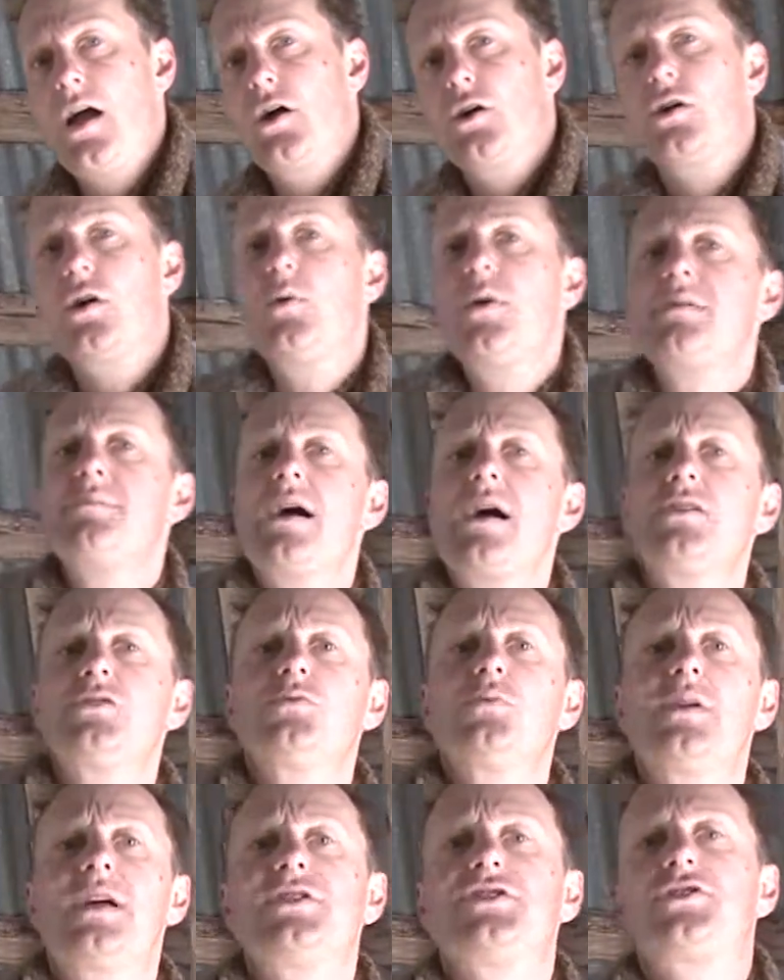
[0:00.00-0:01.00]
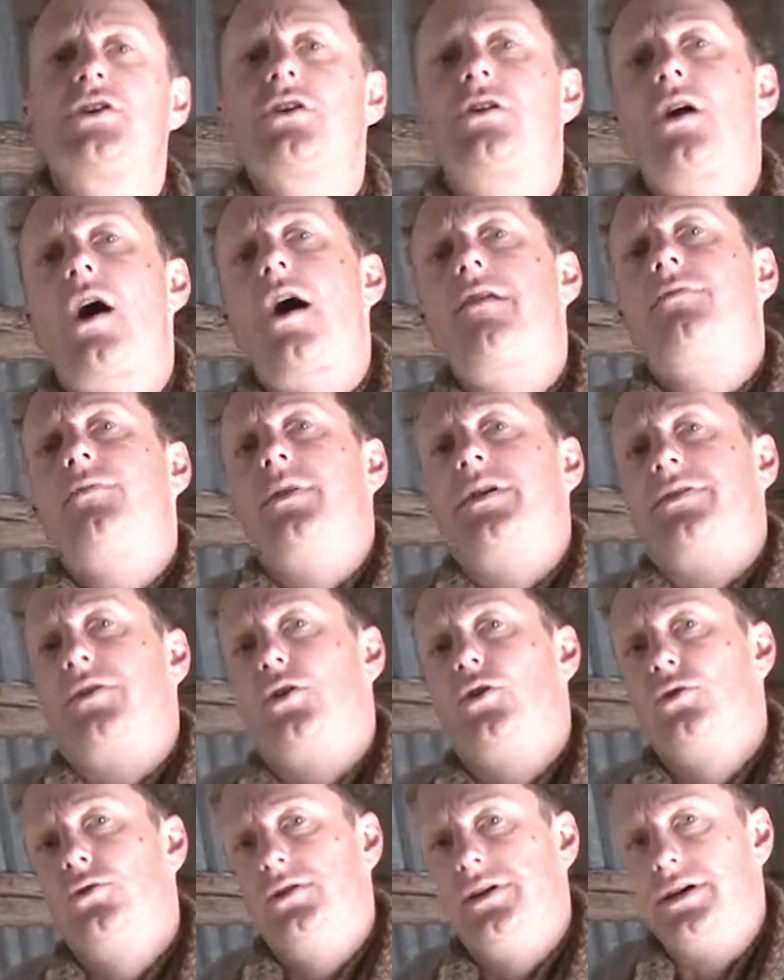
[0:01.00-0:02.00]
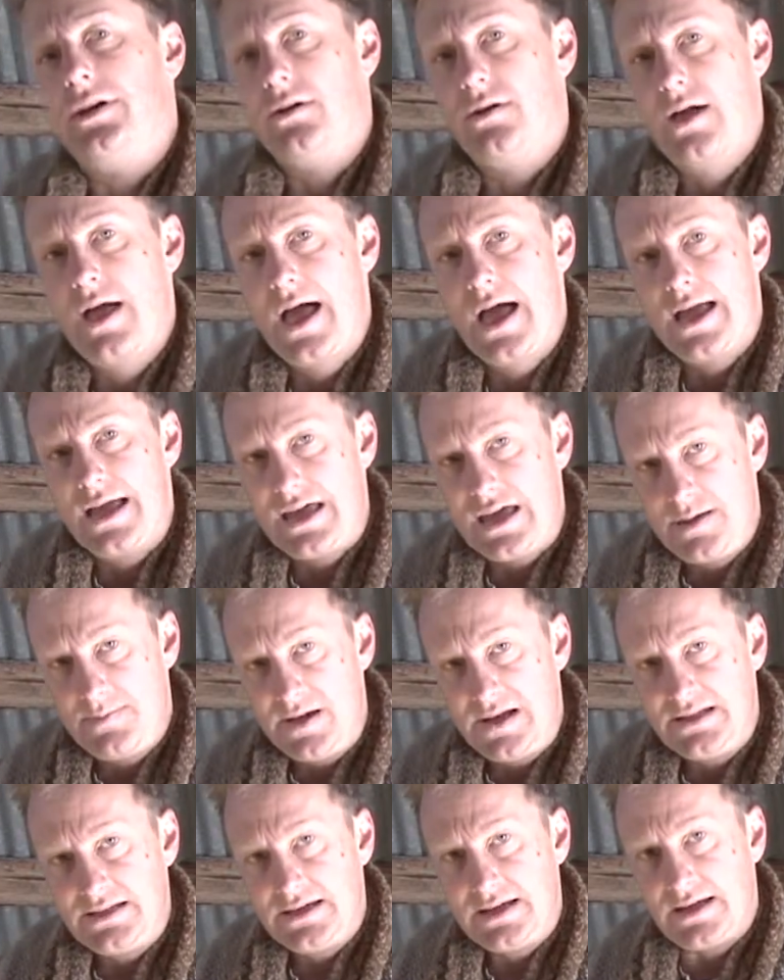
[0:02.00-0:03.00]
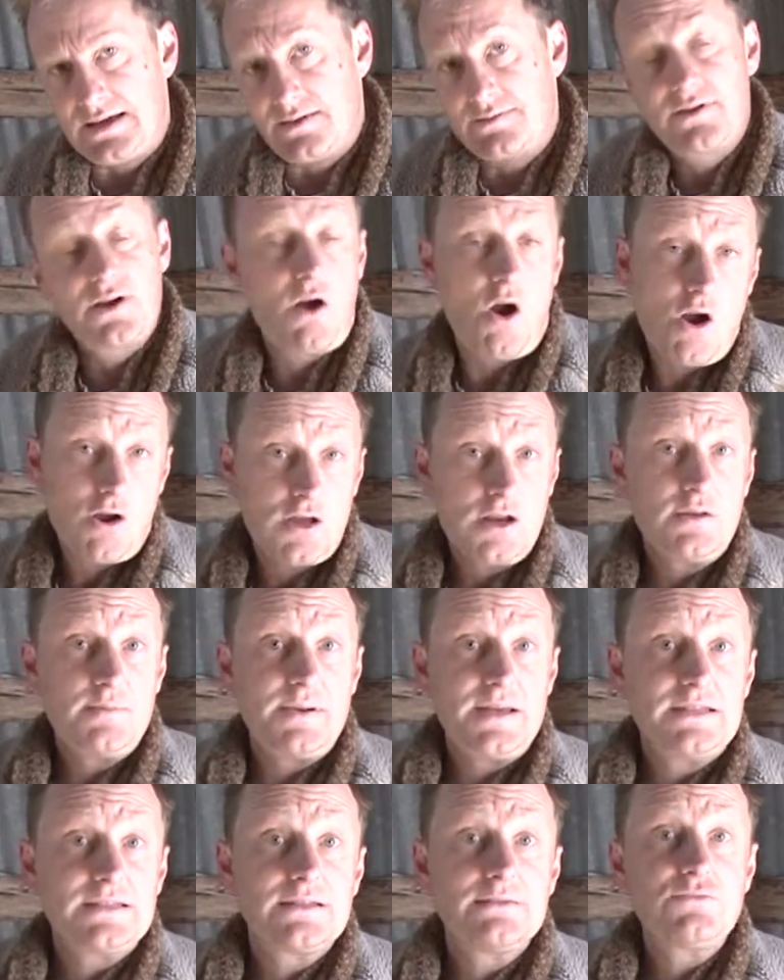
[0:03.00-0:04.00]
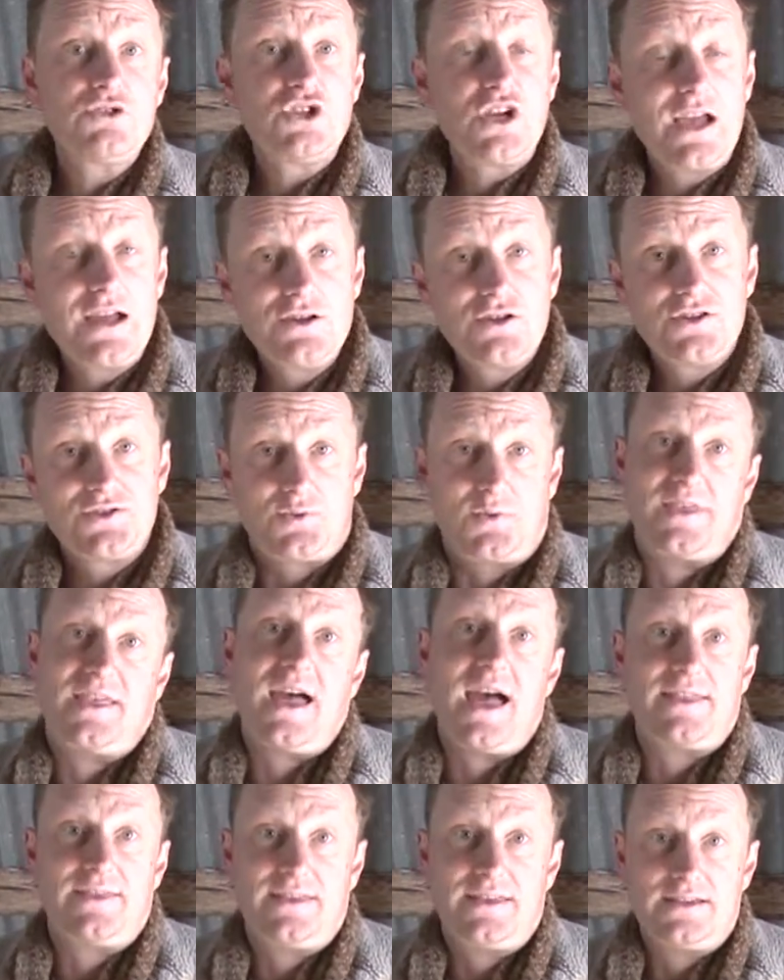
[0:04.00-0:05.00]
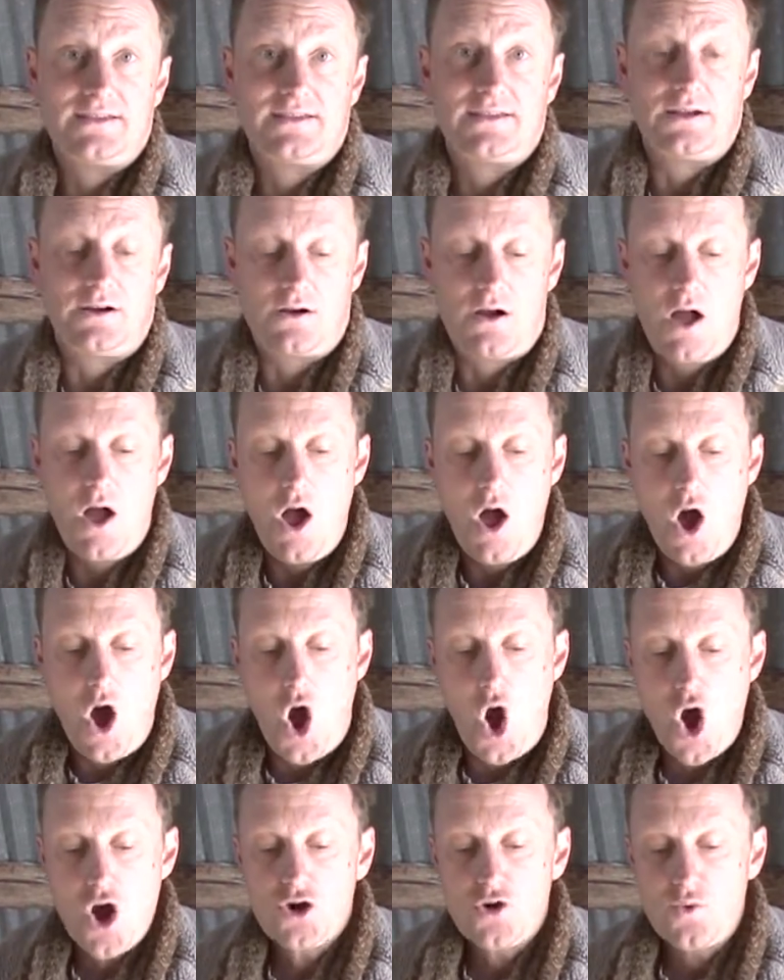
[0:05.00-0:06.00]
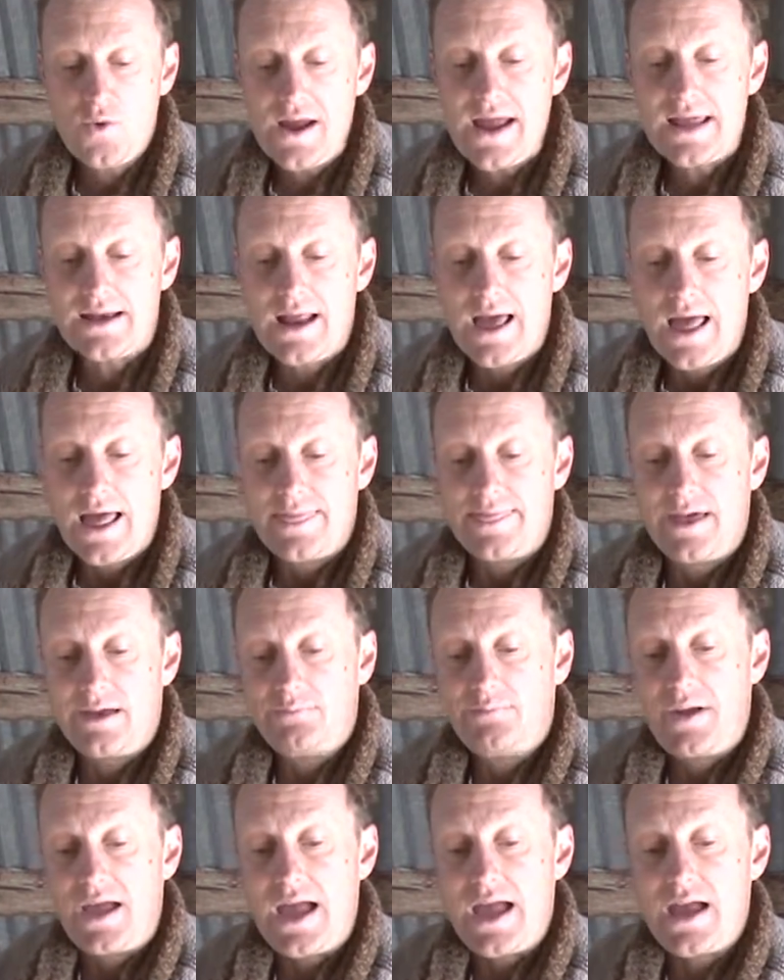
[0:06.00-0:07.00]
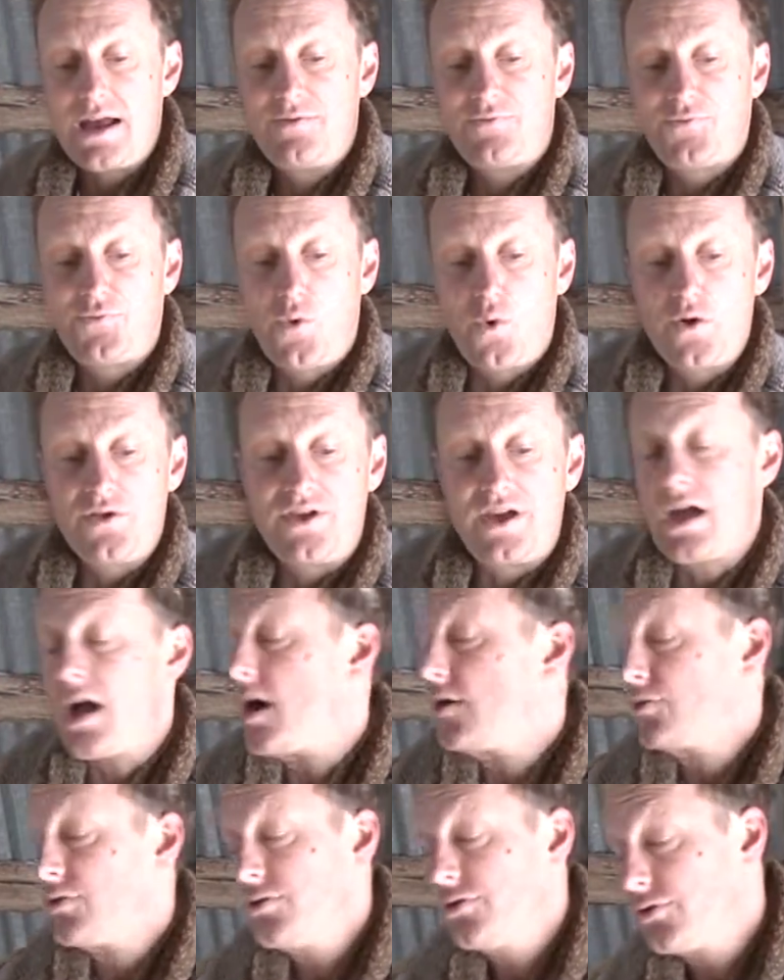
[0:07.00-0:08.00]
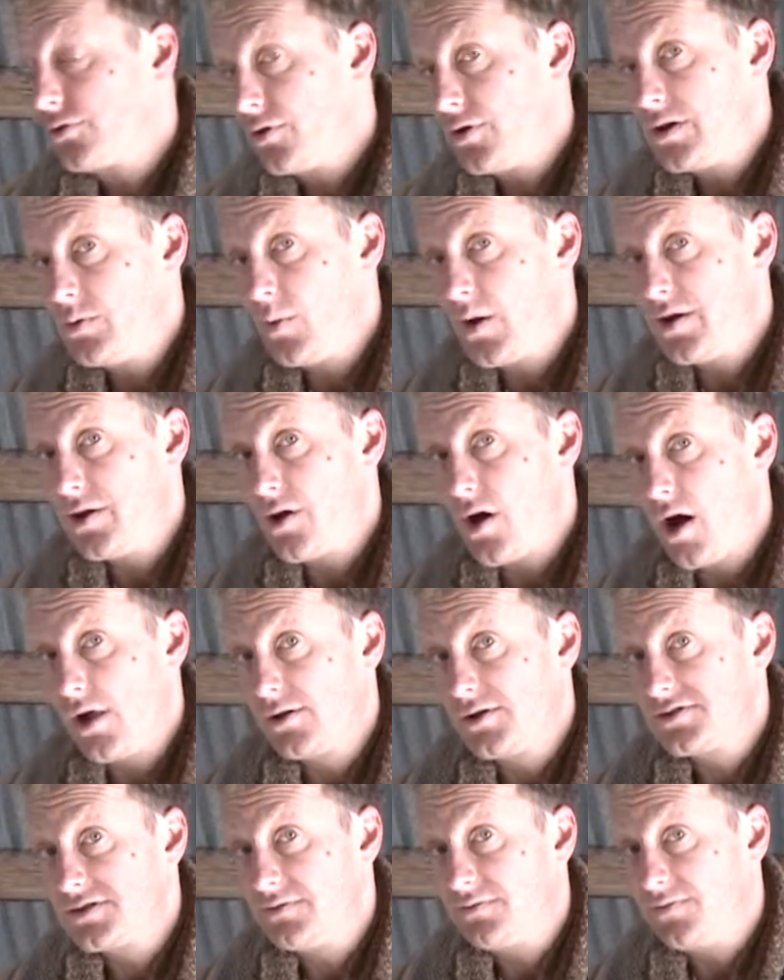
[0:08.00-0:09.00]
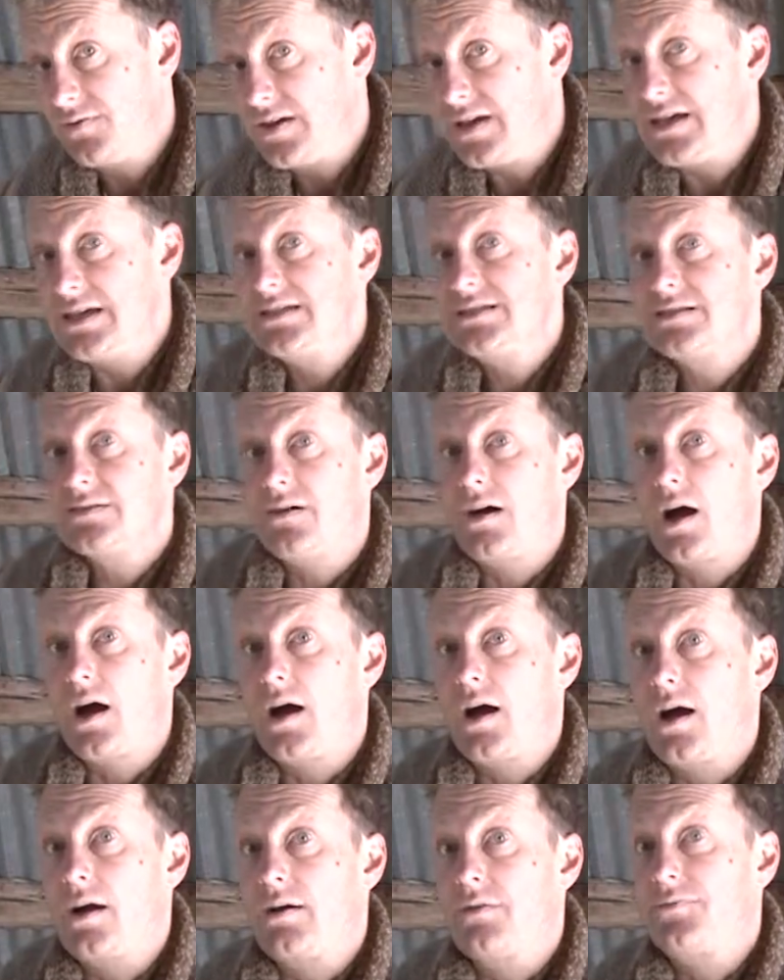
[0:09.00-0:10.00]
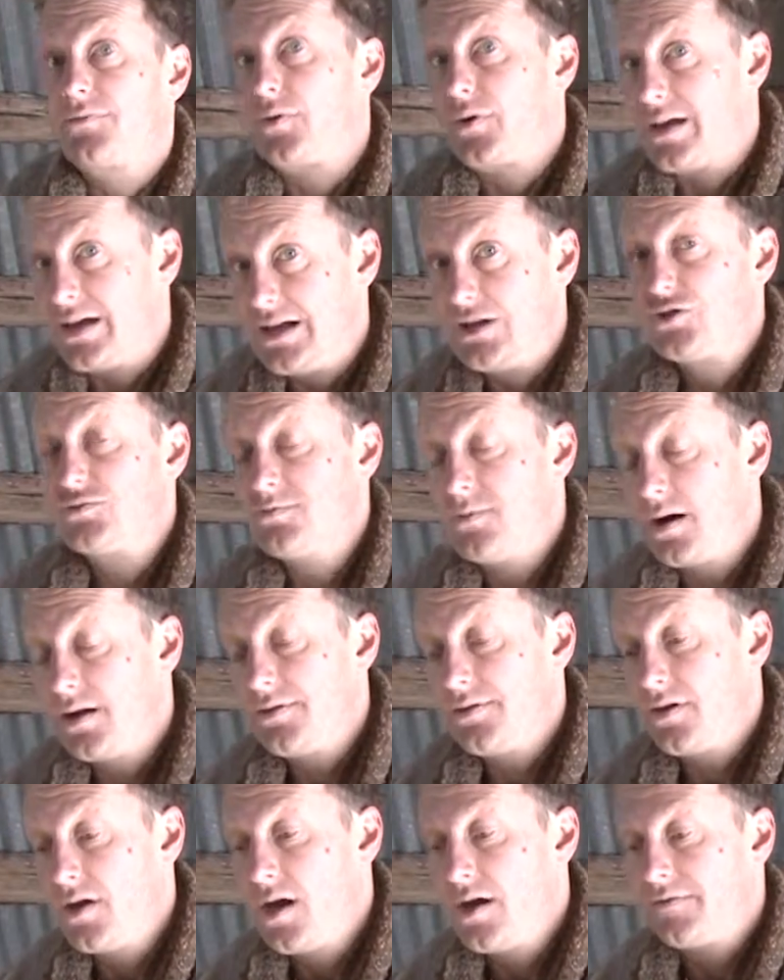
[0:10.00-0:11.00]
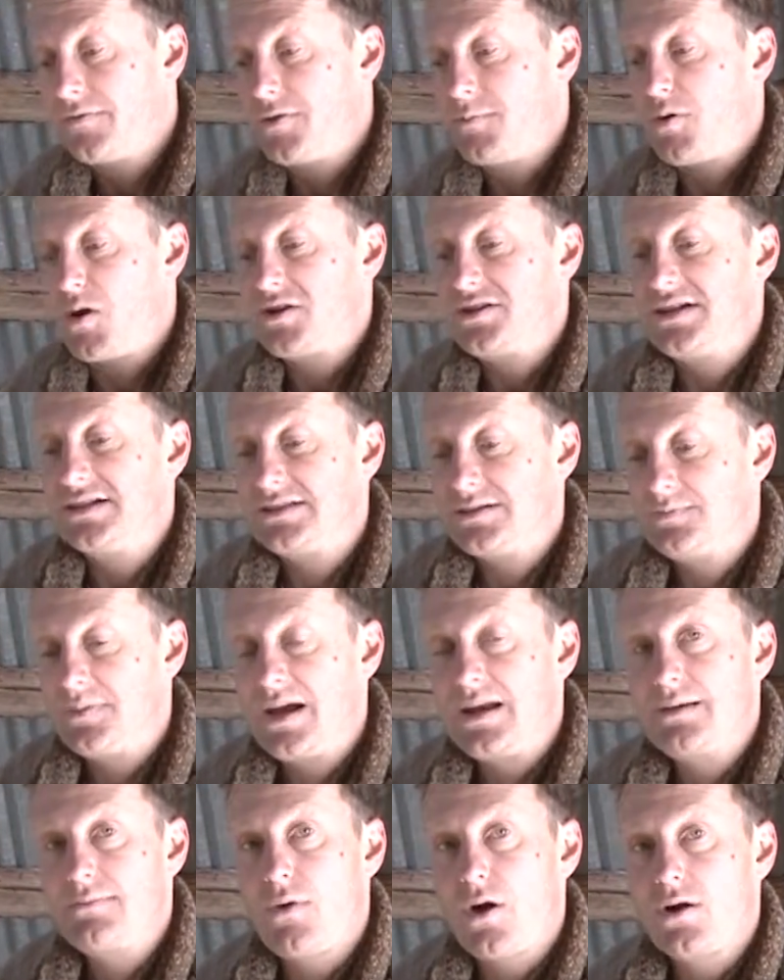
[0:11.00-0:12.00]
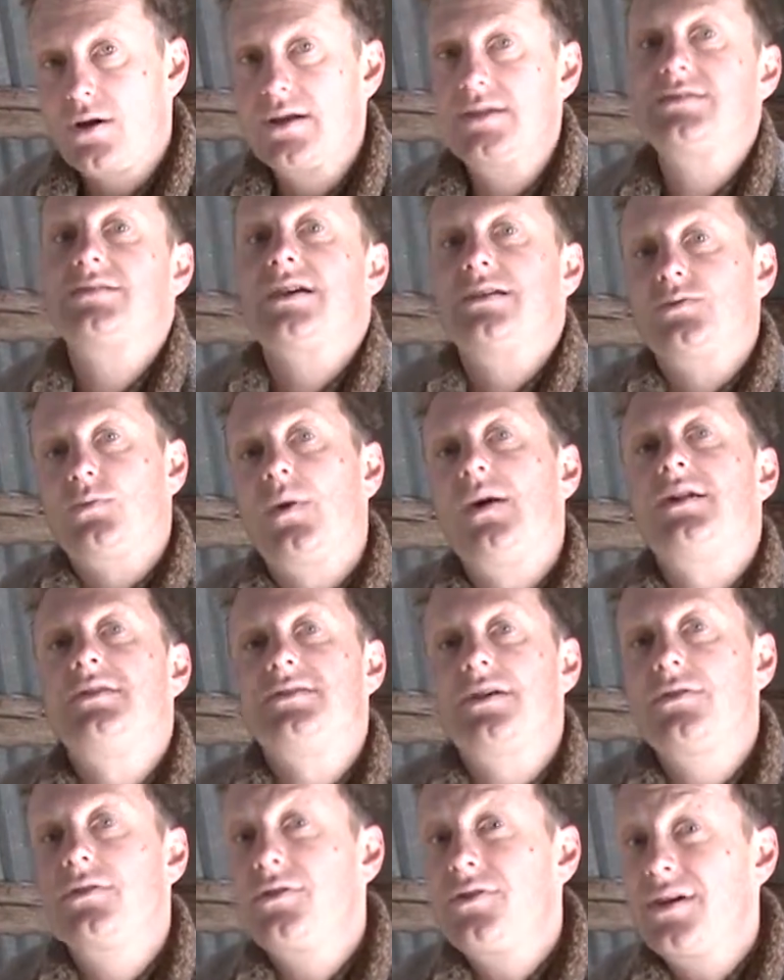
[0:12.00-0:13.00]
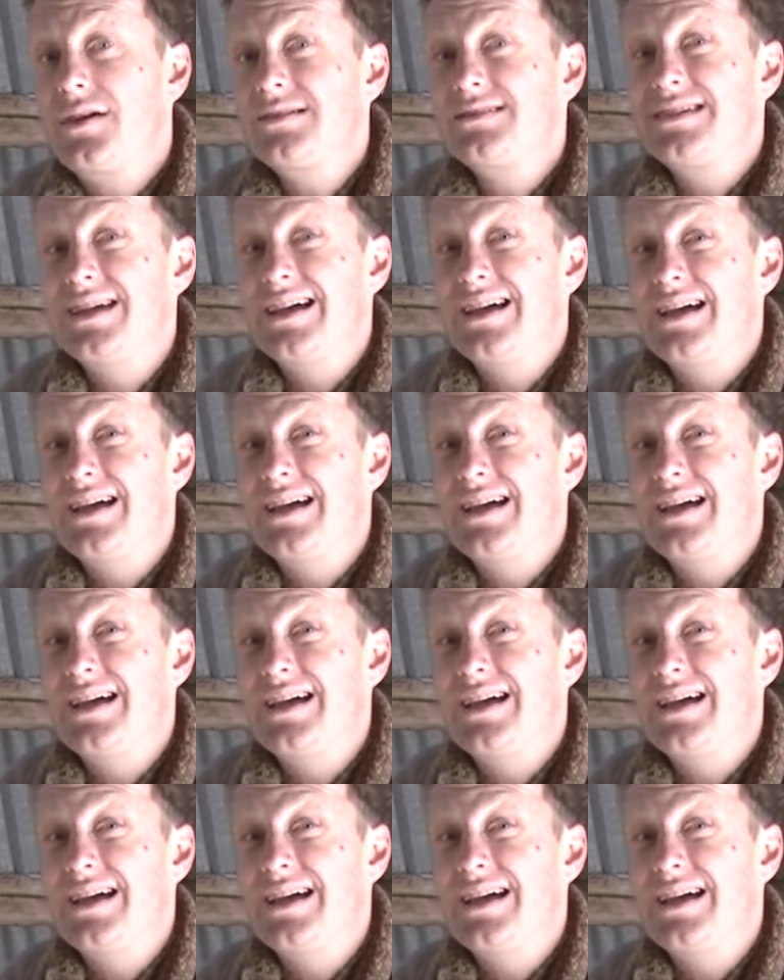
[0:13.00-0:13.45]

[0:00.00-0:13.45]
Going back to what I started off with earlier, EBT, there are going to be some changes with that this year. Our grant that paid for the $131 in fees for each month for the participating markets, as well as other things,